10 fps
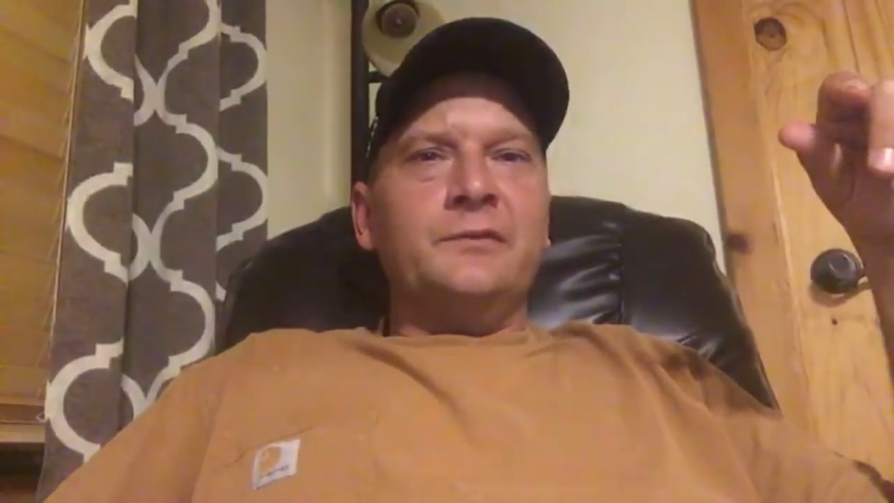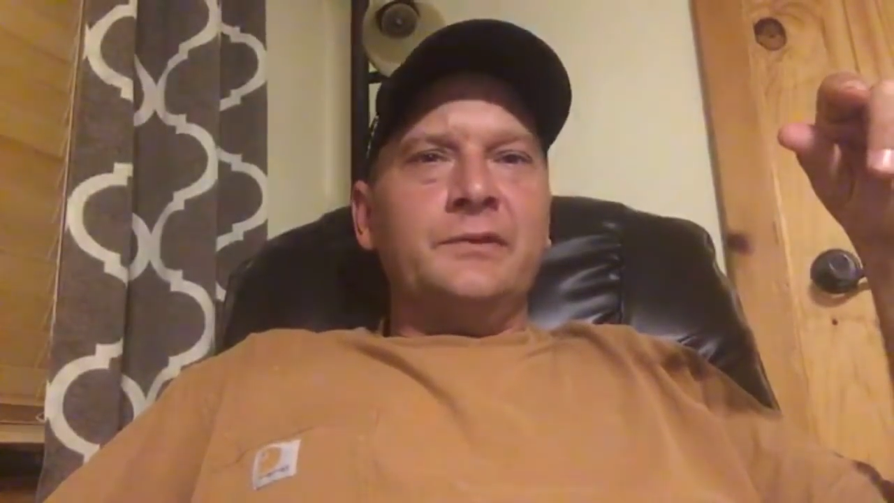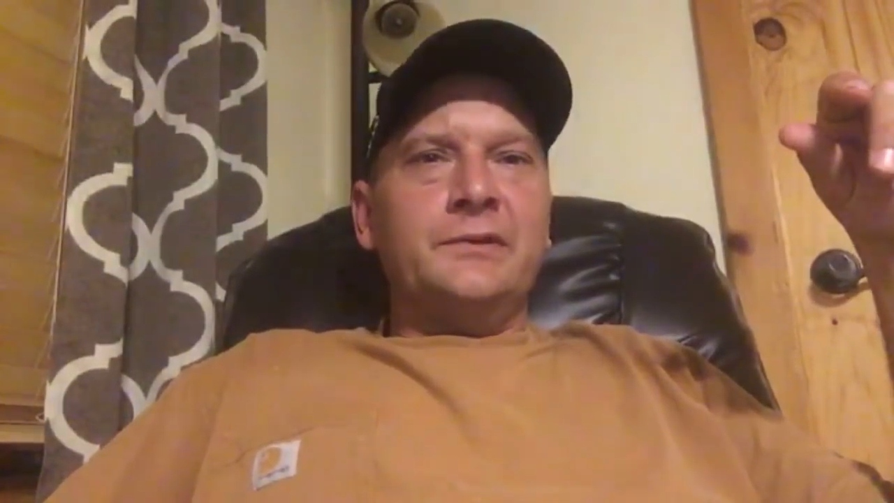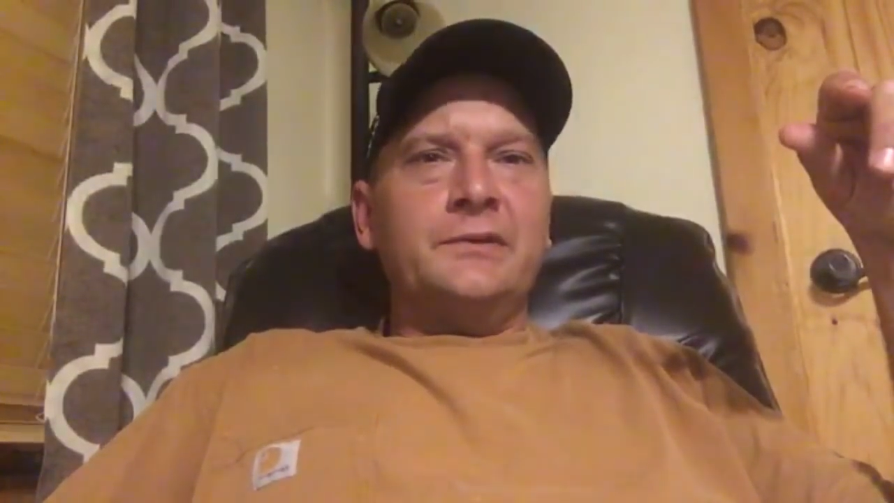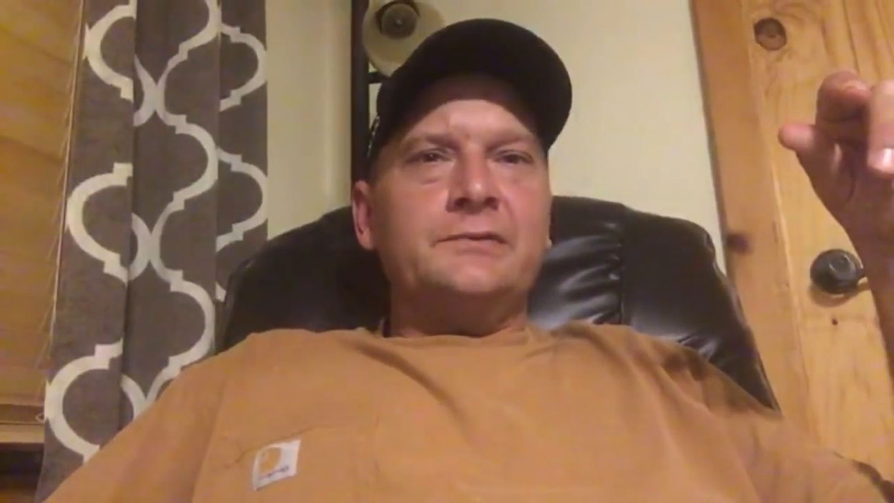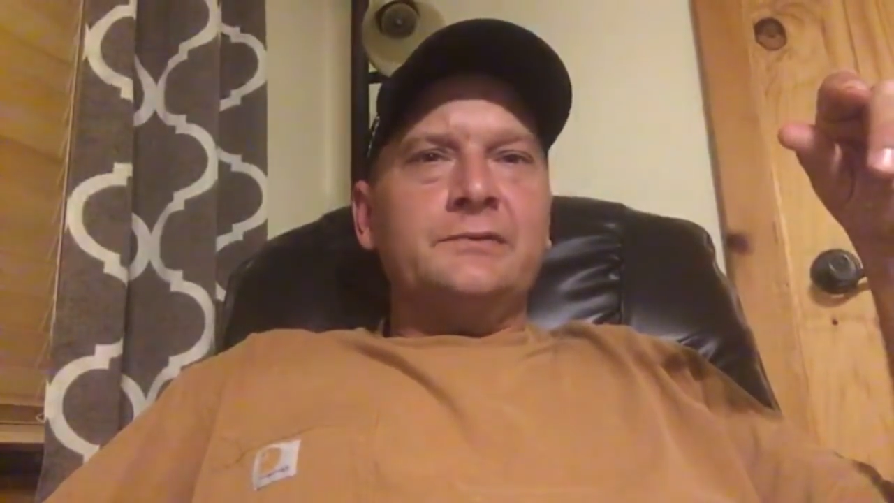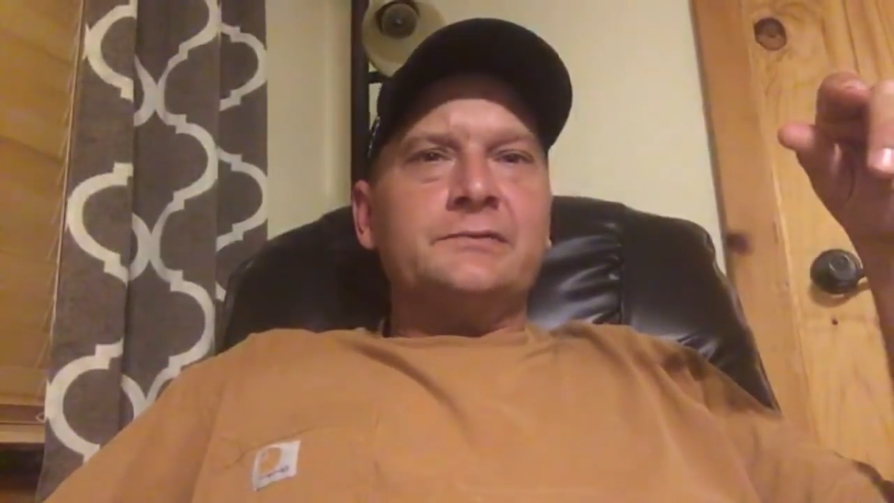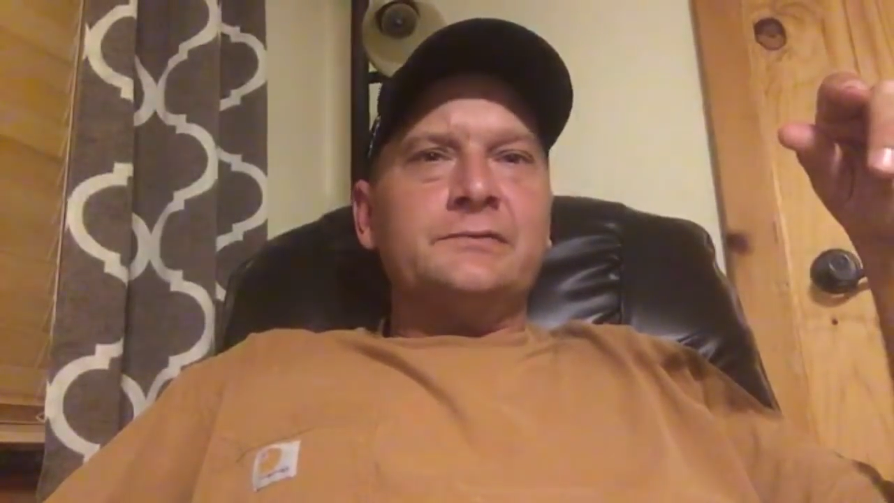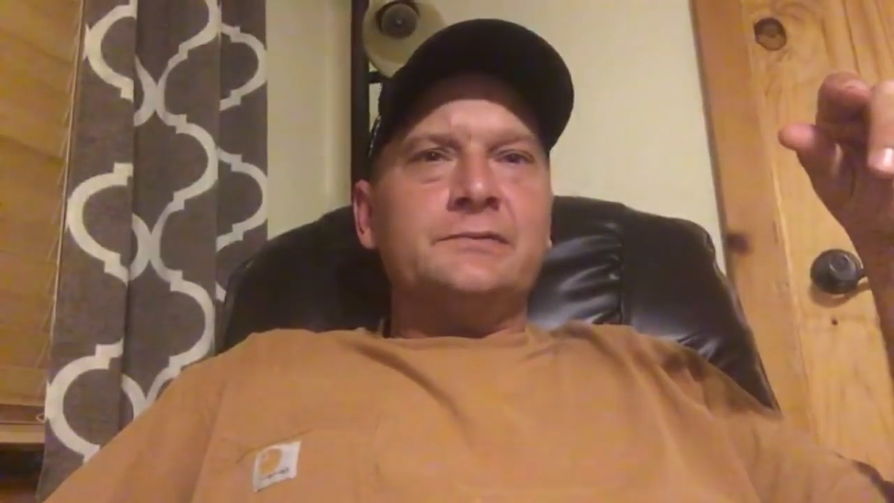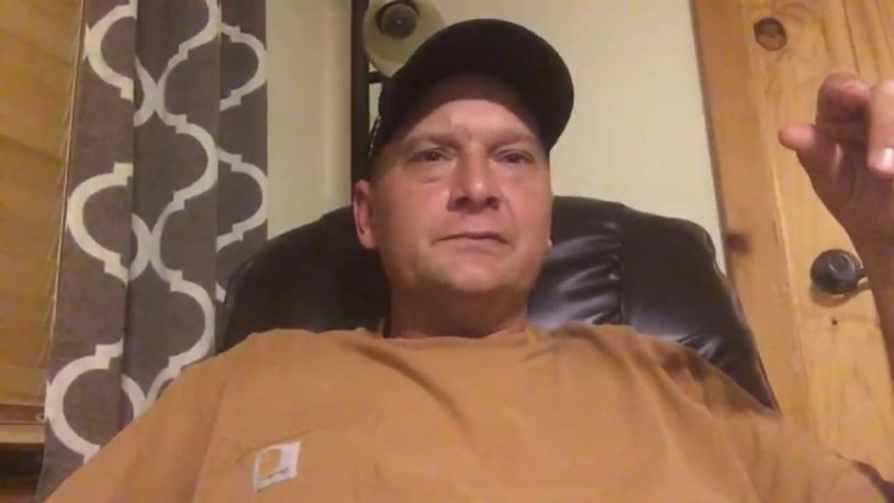videos,
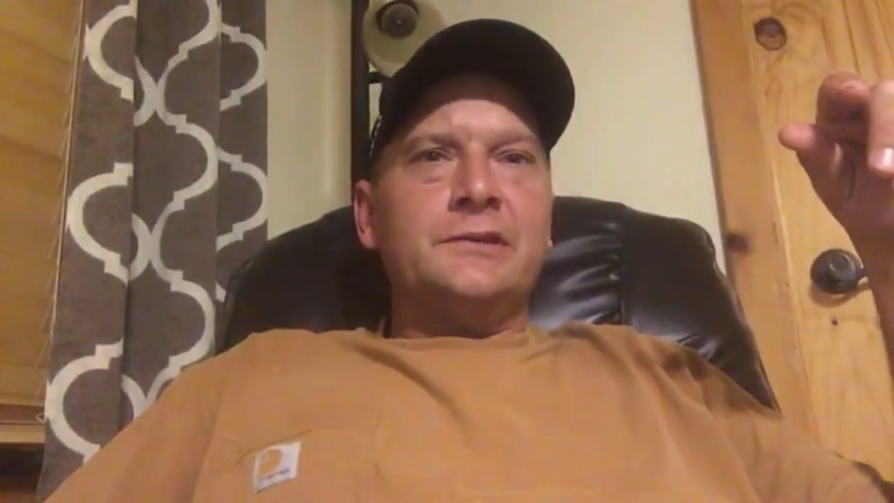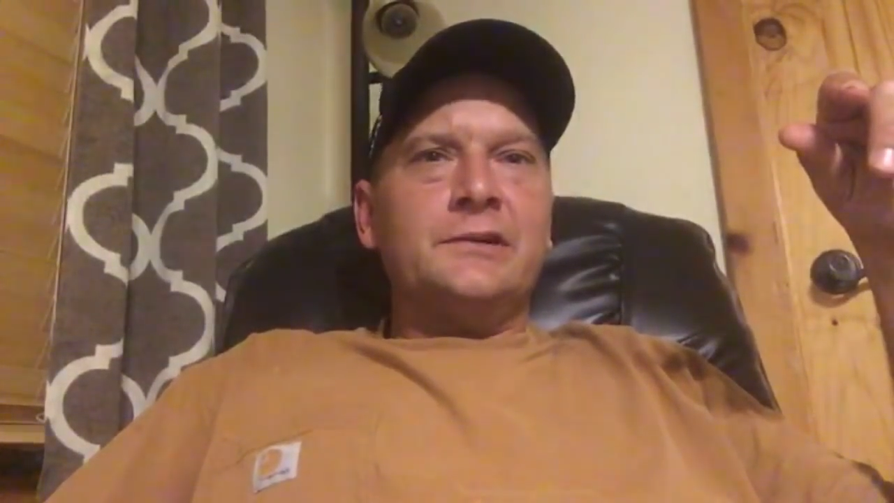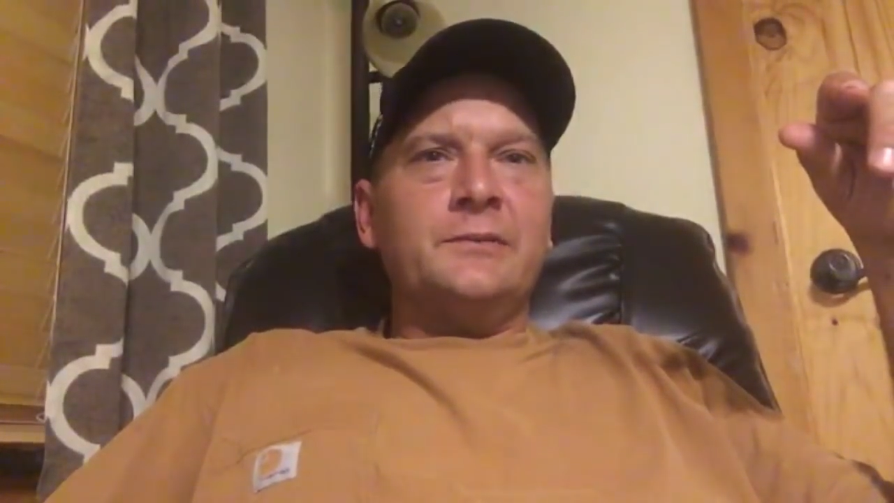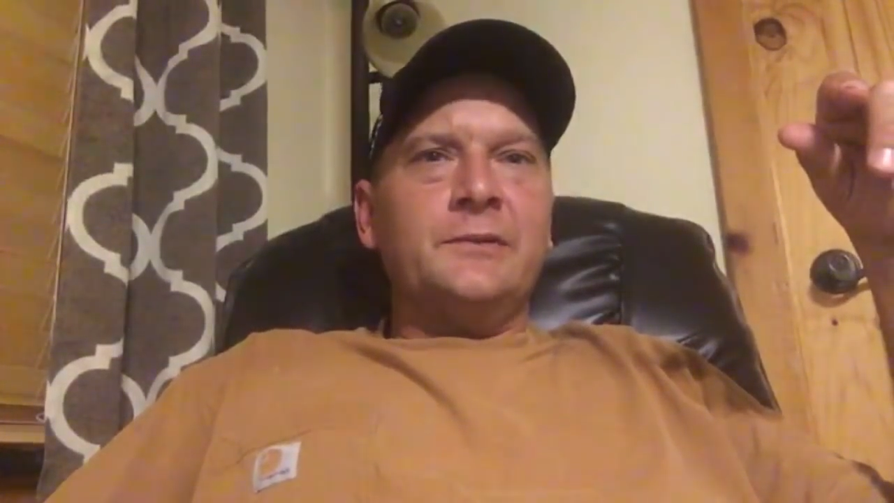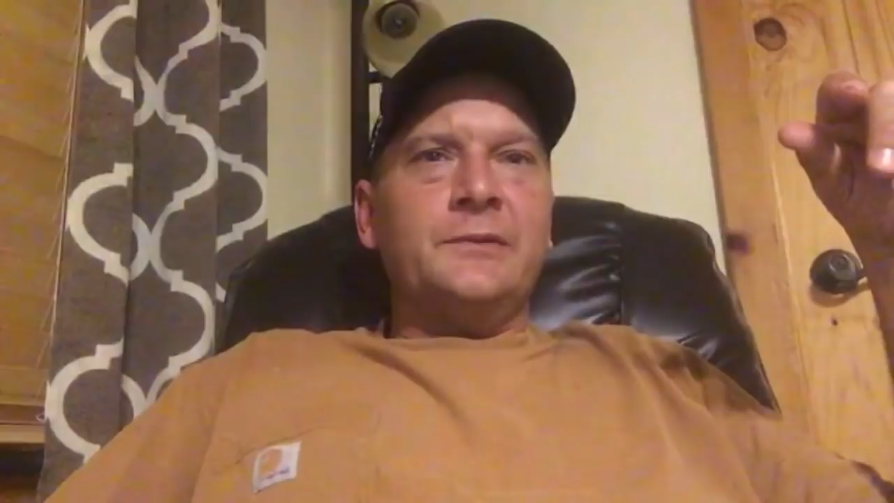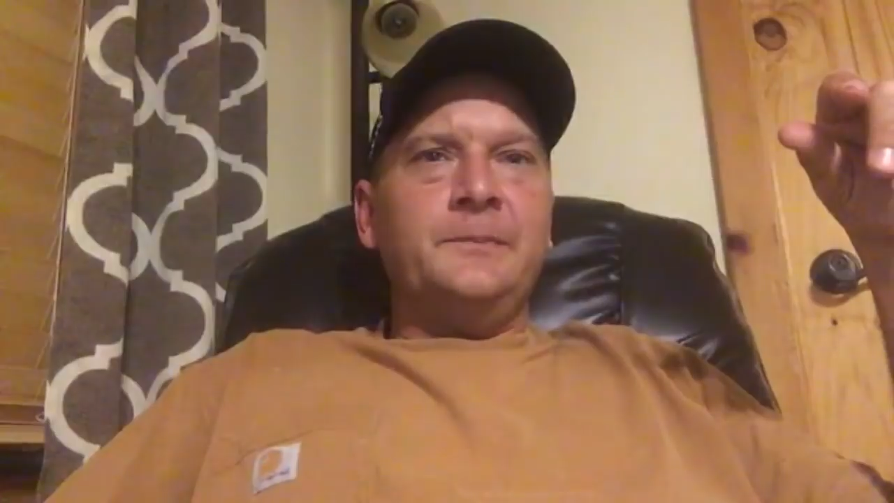Jeremy.